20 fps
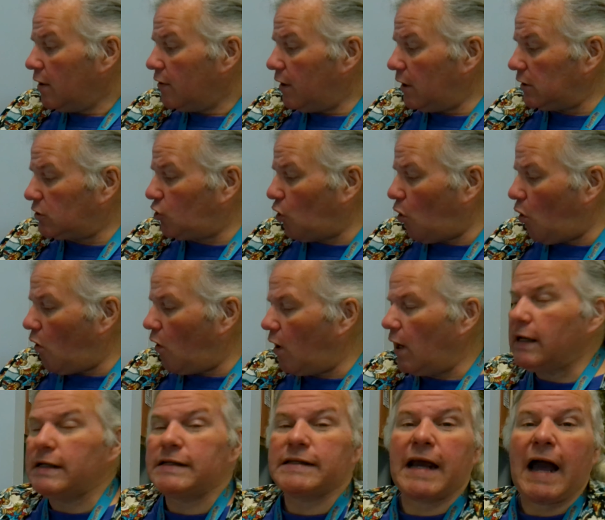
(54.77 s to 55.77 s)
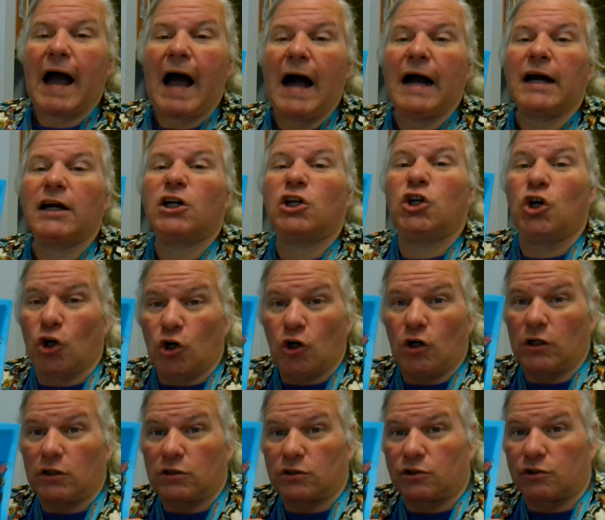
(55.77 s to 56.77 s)
The toys got
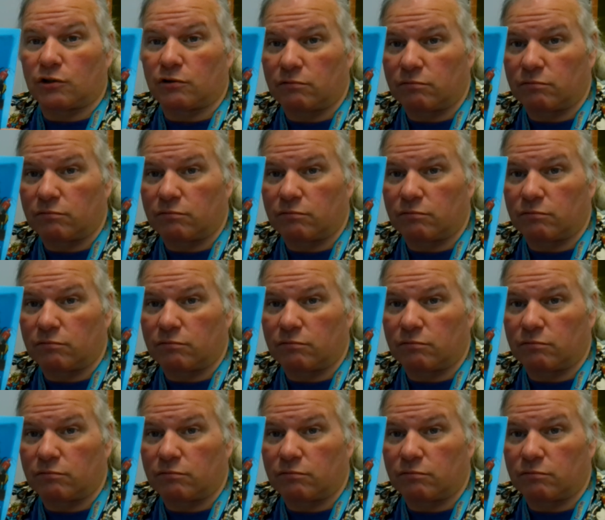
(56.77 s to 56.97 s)
cooked.